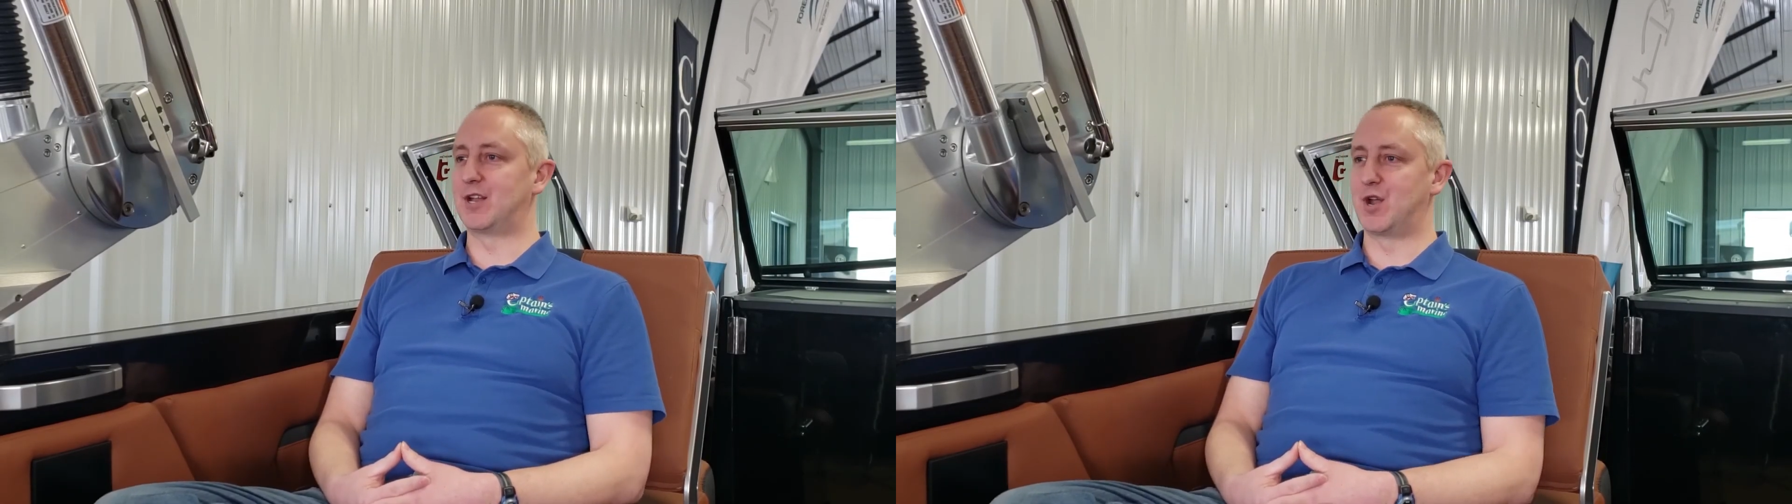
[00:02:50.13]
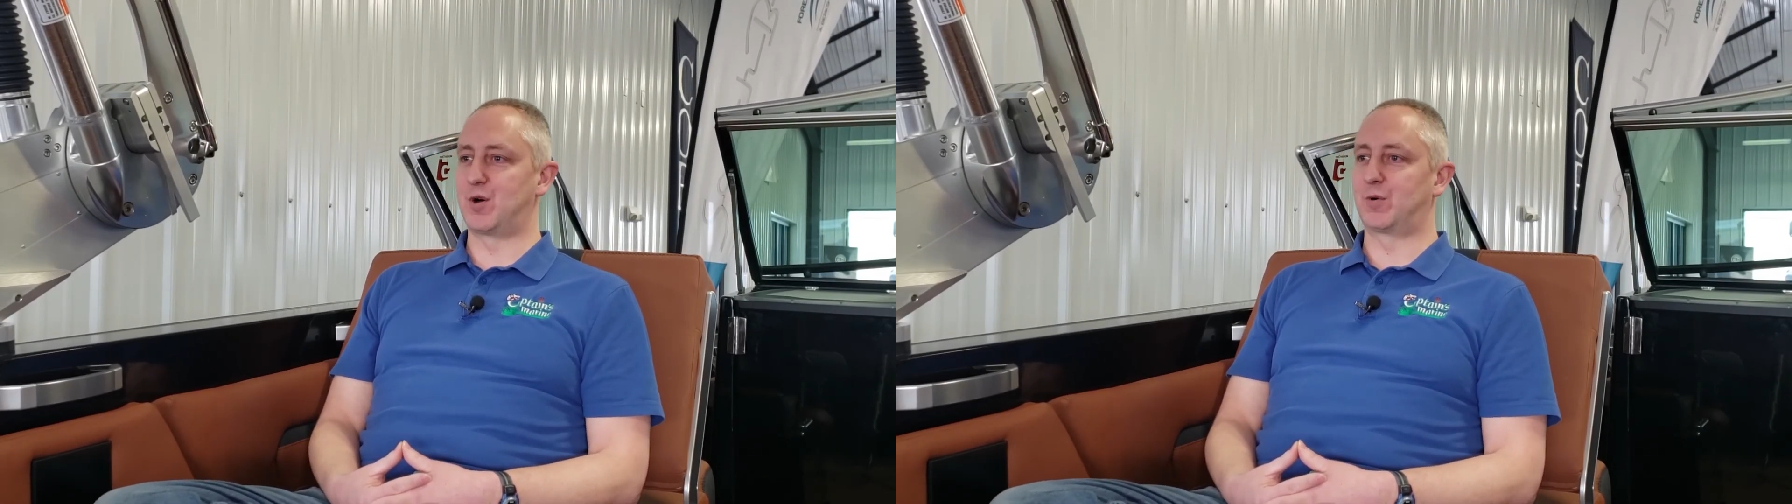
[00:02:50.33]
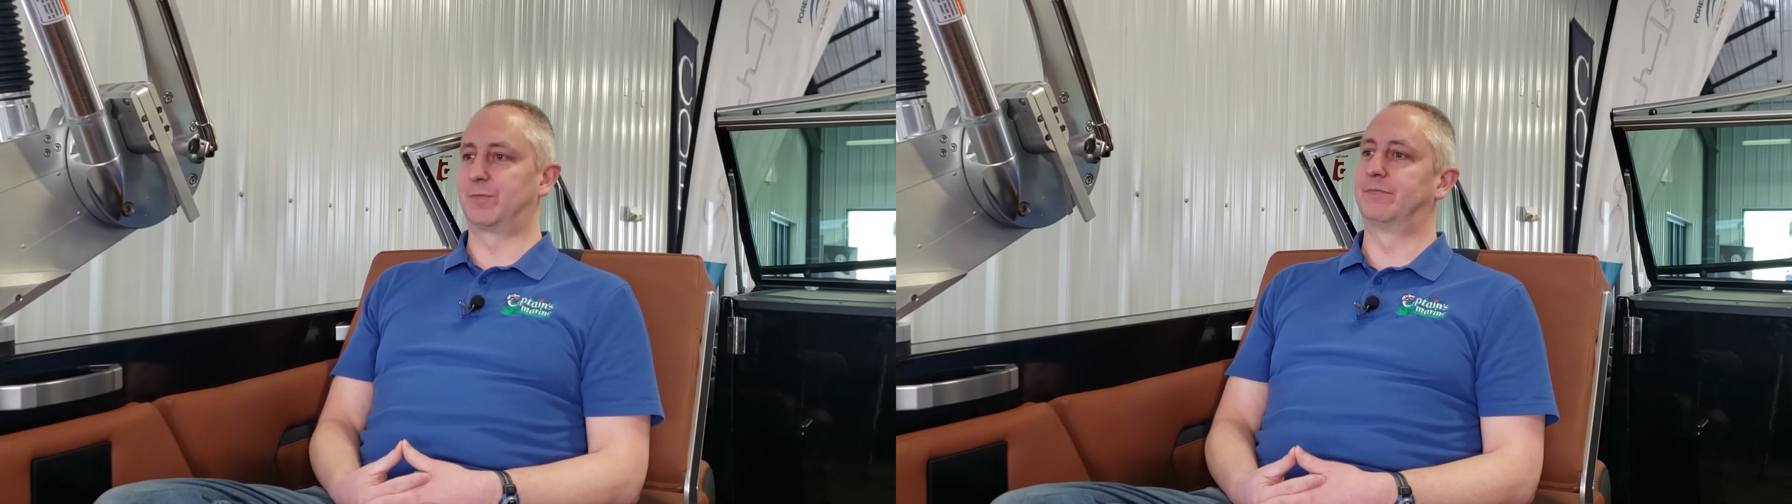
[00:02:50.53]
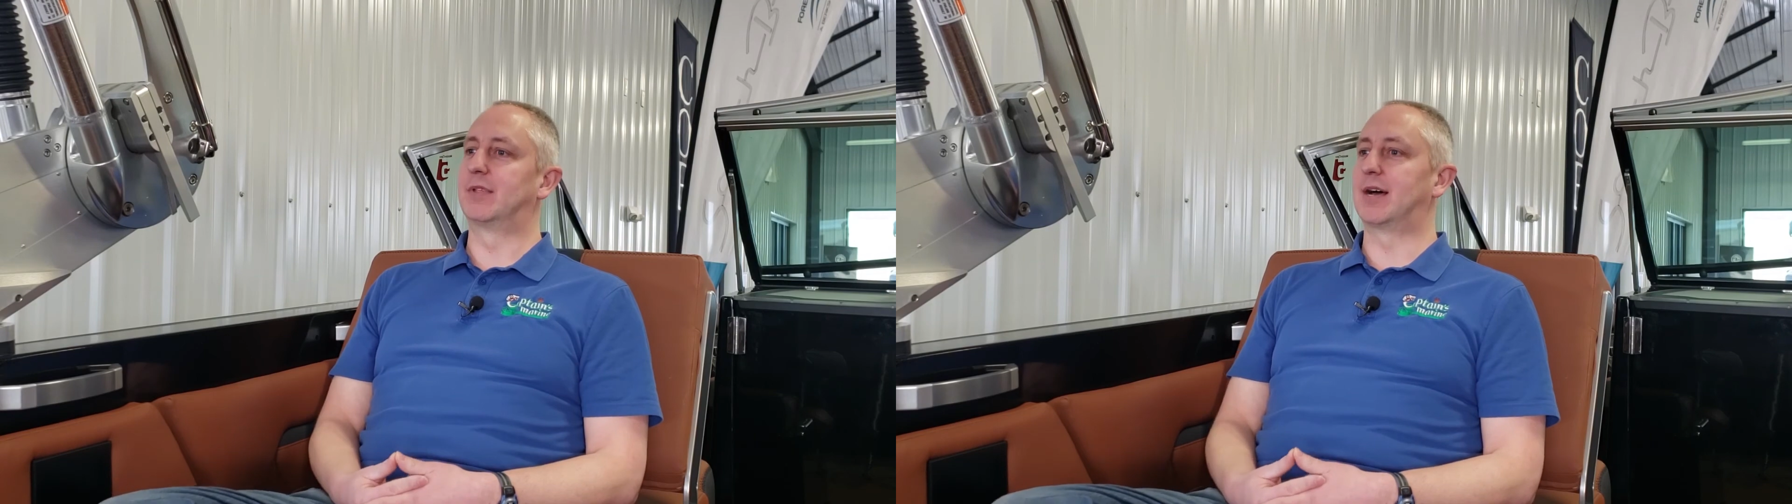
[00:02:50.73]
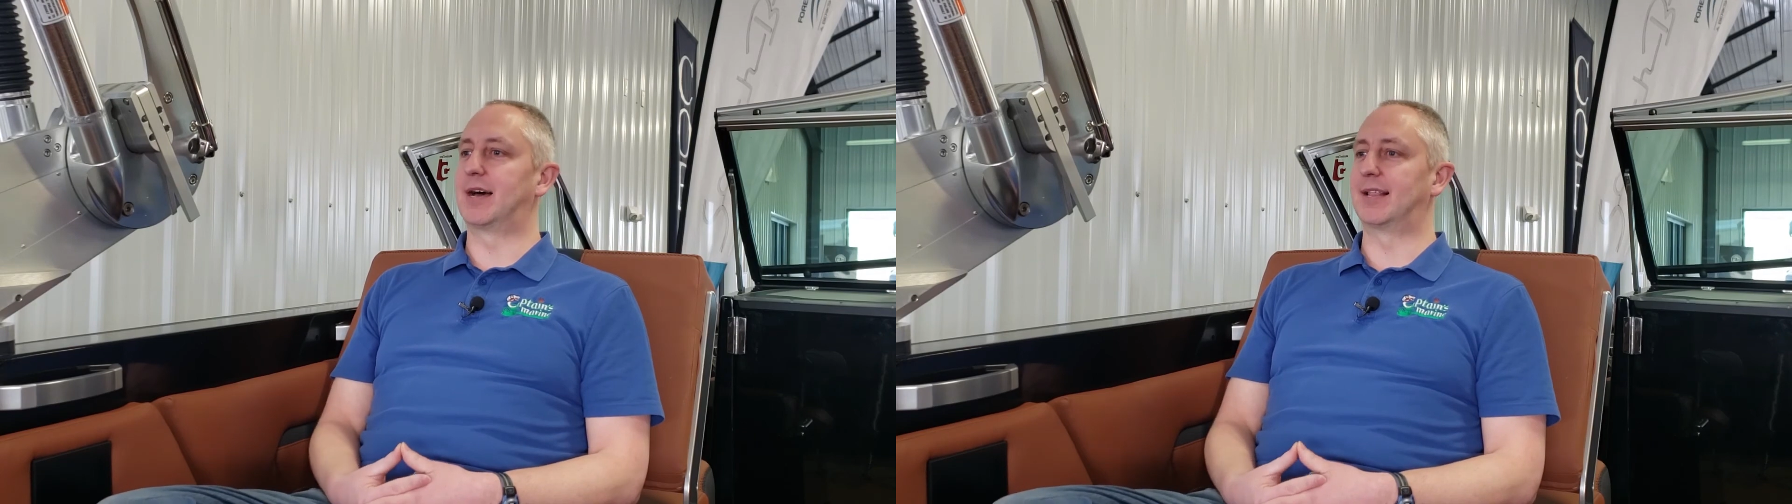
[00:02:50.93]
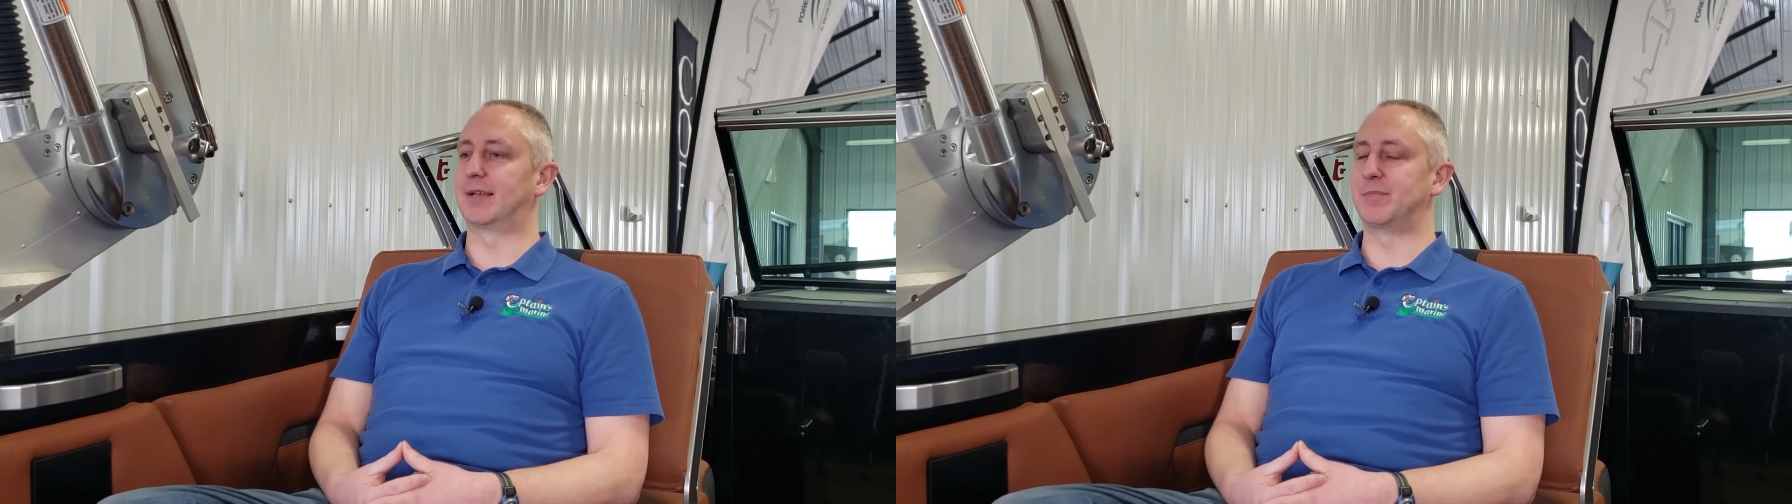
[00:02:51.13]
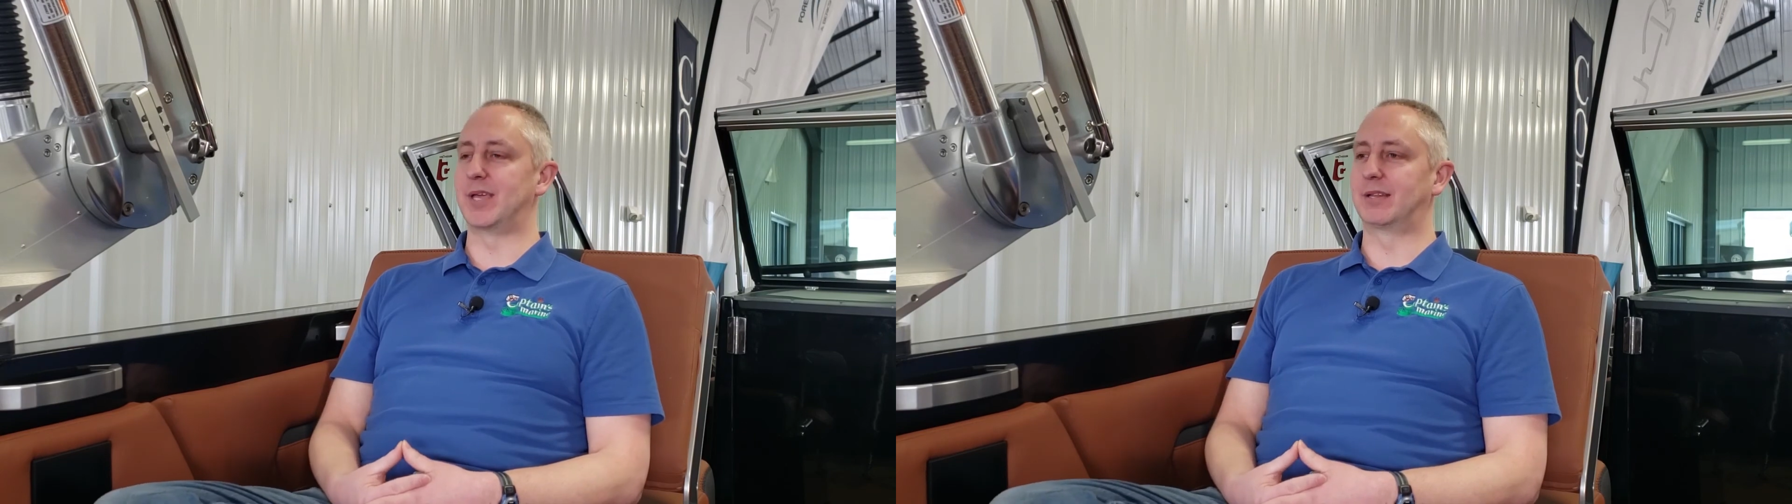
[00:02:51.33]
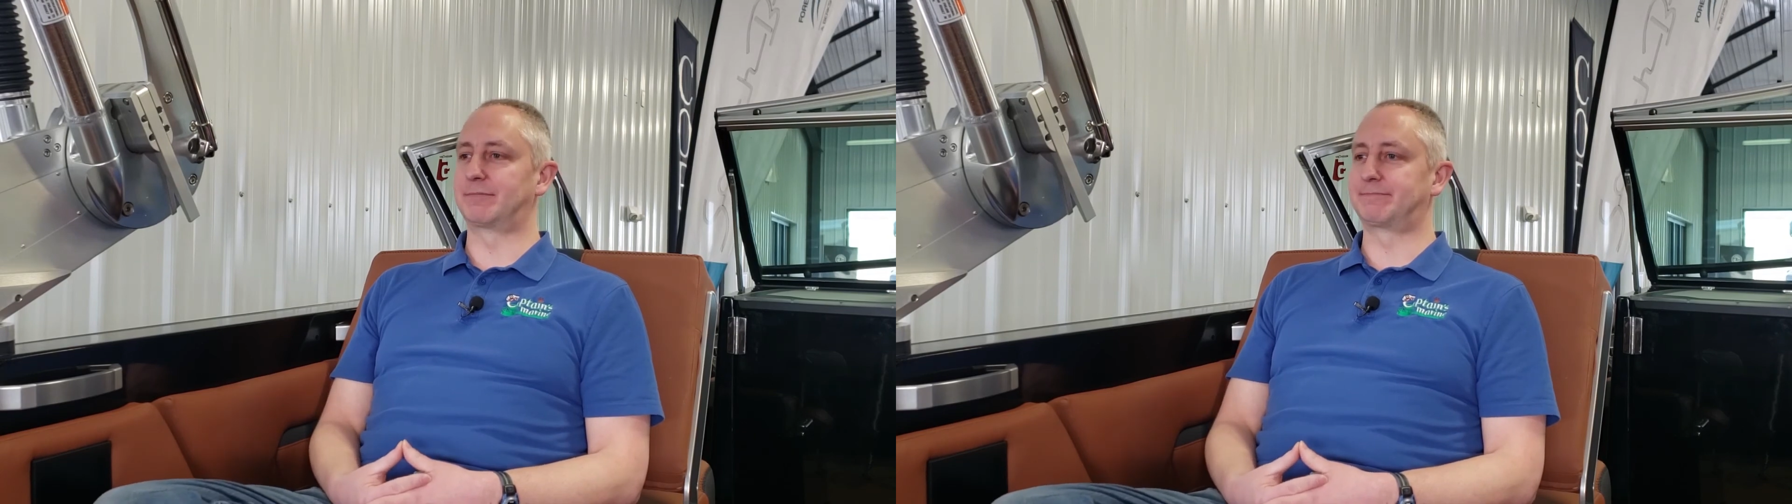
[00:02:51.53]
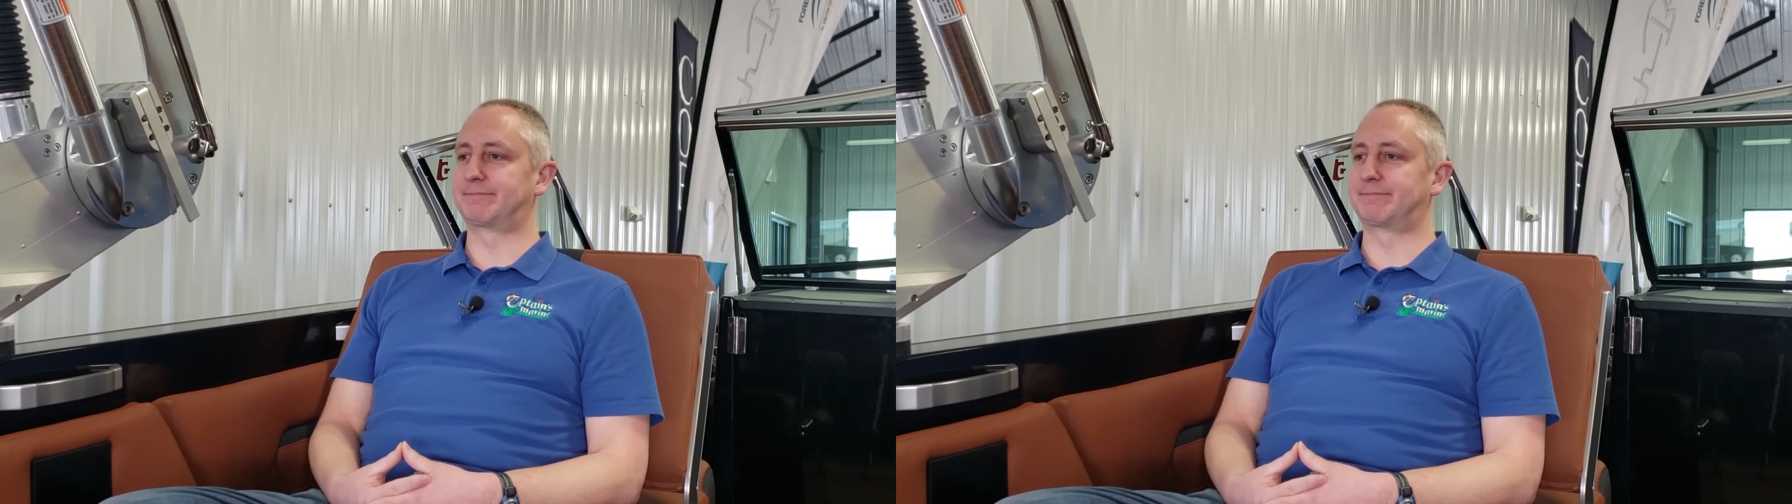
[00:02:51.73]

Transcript: no. I like meat.